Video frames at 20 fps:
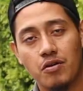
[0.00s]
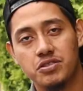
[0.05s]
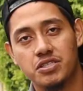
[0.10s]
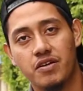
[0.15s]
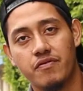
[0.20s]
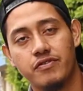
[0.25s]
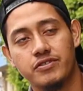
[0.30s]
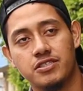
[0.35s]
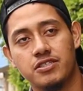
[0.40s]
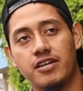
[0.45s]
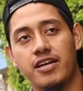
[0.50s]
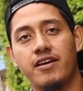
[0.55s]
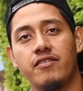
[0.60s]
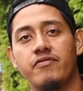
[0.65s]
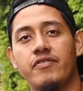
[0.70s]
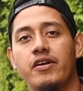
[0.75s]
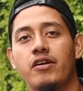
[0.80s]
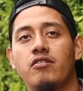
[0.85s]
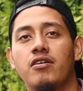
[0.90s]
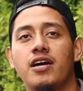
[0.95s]
was it for today's
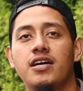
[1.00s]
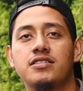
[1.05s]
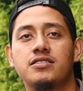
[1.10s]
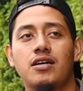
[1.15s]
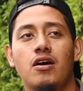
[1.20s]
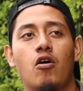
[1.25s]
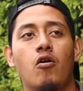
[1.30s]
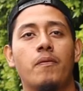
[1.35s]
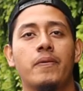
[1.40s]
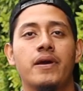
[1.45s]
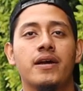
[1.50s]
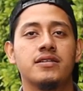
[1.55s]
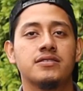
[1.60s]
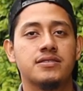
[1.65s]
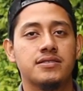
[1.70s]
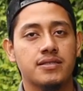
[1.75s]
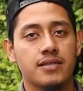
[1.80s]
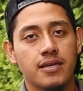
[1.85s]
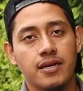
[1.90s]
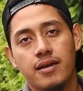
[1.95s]
video, guys. I hope you guys
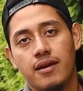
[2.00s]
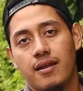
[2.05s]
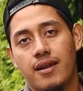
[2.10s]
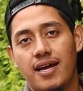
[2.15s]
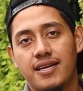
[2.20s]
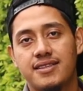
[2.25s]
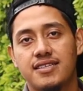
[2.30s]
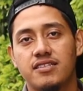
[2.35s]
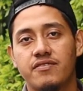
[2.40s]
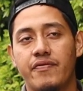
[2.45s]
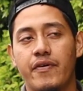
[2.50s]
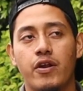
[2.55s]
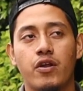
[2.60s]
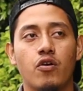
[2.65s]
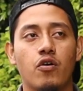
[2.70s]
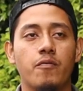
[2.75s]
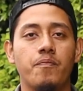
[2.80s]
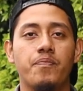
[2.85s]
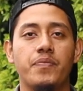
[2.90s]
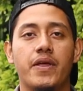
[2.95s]
liked this
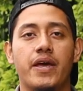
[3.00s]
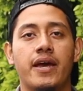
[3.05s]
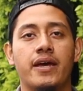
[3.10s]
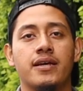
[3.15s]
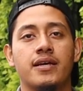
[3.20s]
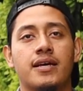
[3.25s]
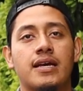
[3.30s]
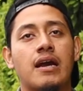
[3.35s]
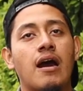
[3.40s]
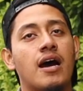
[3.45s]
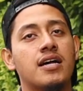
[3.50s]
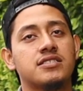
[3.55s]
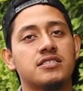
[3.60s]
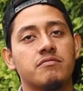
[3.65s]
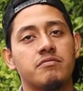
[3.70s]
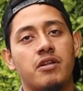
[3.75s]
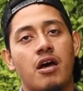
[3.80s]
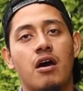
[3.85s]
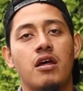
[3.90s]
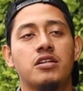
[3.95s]
video and got
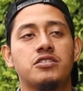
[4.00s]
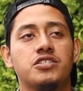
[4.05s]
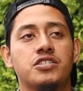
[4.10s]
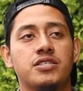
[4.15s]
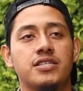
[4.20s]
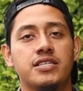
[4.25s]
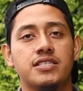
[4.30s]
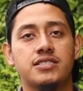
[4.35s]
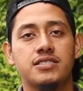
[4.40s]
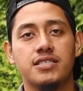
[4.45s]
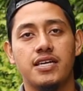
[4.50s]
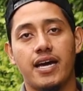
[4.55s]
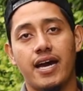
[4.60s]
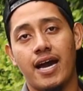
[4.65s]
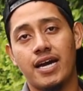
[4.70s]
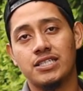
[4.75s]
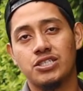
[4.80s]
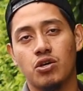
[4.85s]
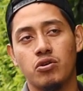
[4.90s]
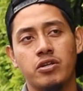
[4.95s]
some knowledge in this.
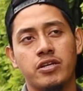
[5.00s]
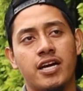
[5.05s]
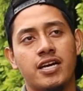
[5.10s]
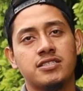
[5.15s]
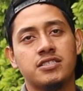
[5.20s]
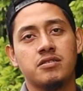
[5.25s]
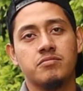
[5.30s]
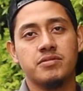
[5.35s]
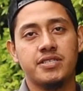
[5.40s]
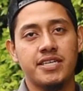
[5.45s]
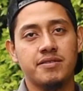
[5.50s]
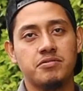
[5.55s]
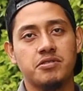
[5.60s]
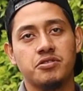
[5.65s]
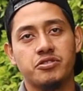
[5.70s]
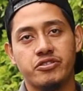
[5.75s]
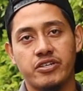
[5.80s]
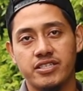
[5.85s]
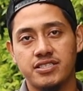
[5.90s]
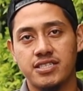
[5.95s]
I showed you guys some tips
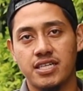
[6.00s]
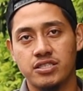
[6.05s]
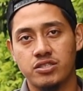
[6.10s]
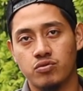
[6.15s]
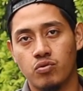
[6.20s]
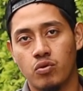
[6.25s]
and tricks as